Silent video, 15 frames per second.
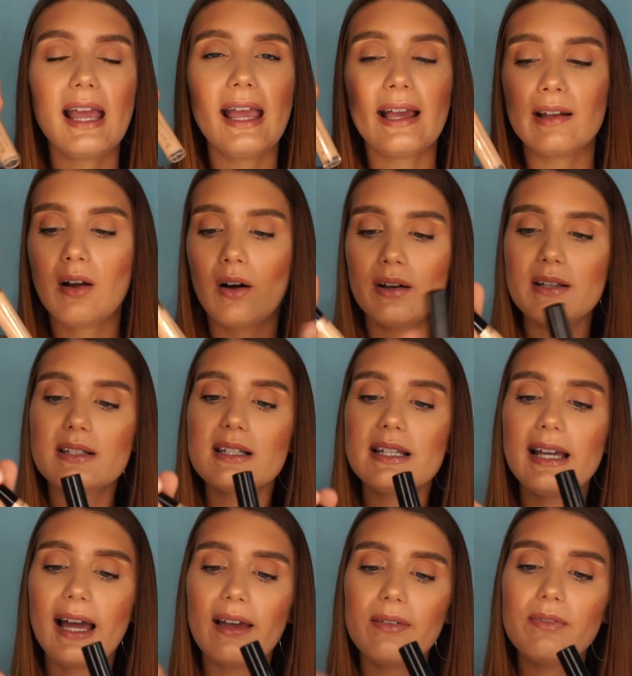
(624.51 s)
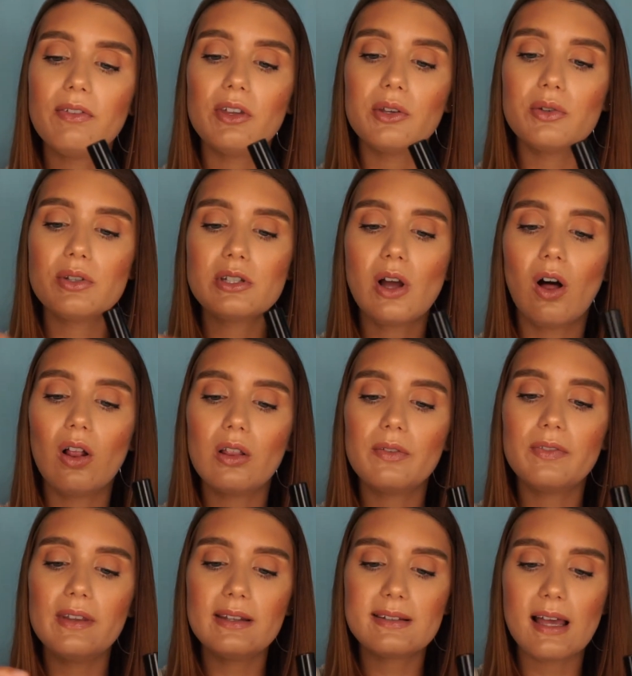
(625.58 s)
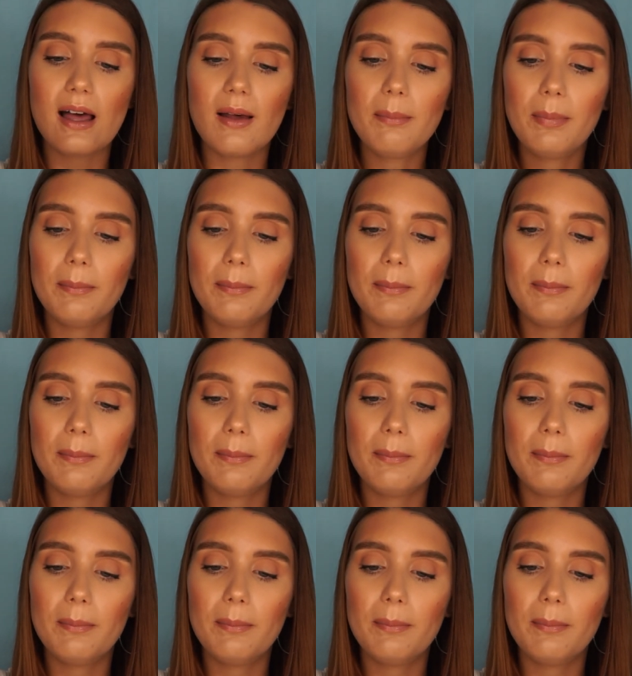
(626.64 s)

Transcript: And honestly, I've used all of these up